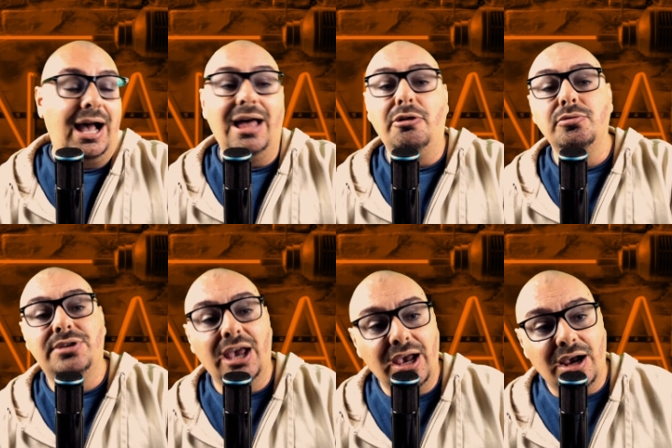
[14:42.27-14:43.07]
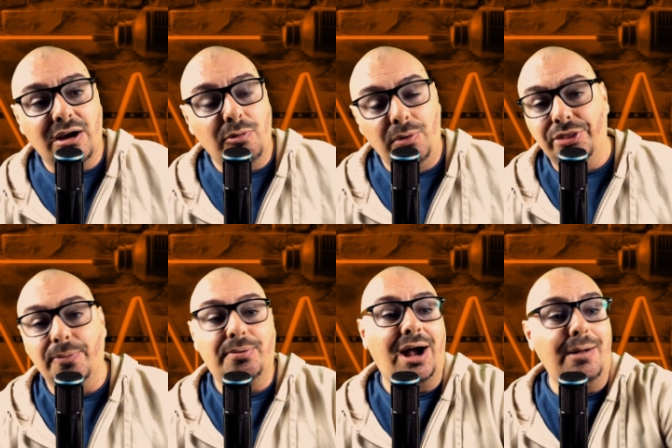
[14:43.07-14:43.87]
I don't care what the
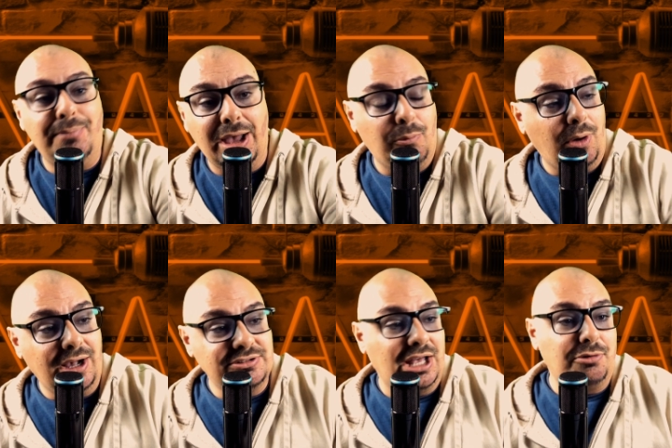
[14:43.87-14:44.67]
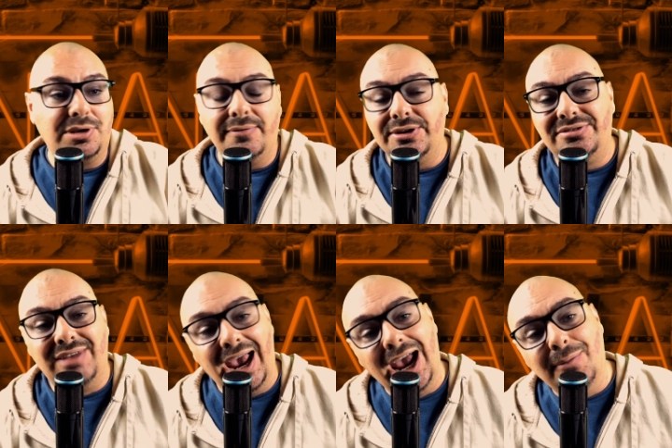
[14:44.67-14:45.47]
prop bet was. I don't give a
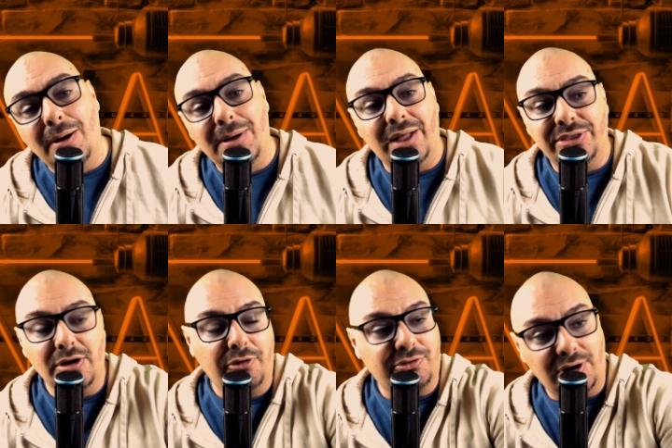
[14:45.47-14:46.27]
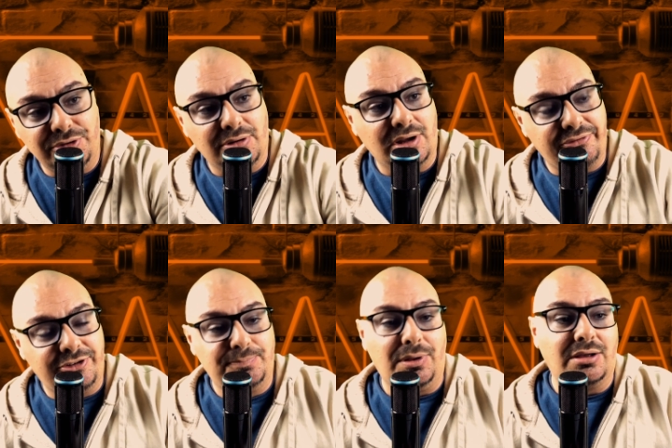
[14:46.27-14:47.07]
damn about the over under on a
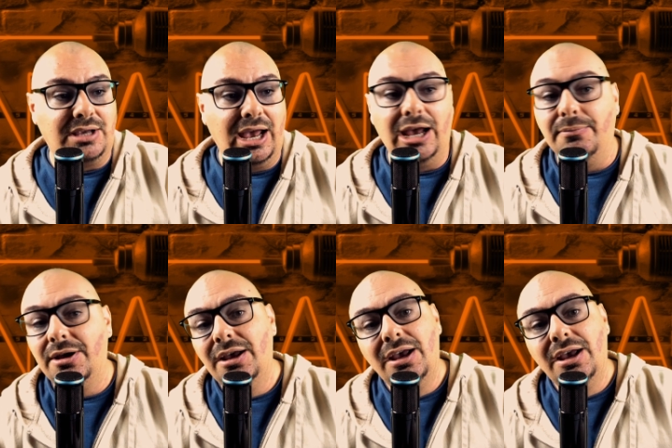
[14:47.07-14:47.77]
football game.